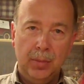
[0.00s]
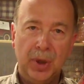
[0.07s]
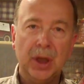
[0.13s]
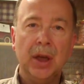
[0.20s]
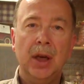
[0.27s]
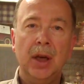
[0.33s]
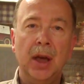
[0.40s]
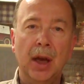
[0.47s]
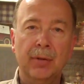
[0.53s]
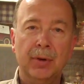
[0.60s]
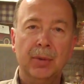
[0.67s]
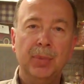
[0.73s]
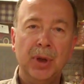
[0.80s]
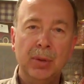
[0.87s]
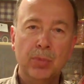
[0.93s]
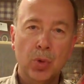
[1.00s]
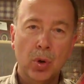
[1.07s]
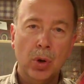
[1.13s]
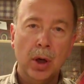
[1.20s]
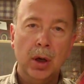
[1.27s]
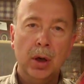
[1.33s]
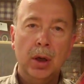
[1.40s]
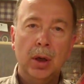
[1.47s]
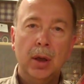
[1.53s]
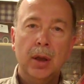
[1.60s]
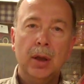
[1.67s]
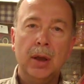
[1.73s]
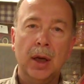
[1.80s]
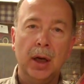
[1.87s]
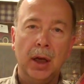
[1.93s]
but can never be more
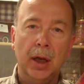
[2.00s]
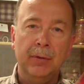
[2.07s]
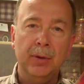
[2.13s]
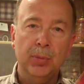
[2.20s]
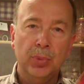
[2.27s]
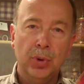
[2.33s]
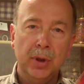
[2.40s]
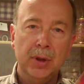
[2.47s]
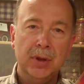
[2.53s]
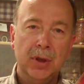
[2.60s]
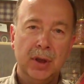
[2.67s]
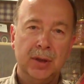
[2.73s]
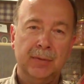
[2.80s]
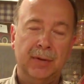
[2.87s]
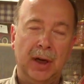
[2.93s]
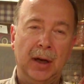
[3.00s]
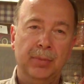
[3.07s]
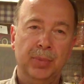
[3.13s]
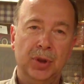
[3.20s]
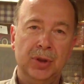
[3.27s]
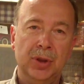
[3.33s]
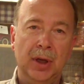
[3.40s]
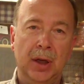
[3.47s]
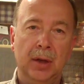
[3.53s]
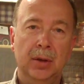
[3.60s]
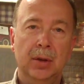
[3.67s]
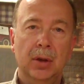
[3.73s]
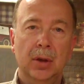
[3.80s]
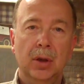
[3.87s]
than 11.65%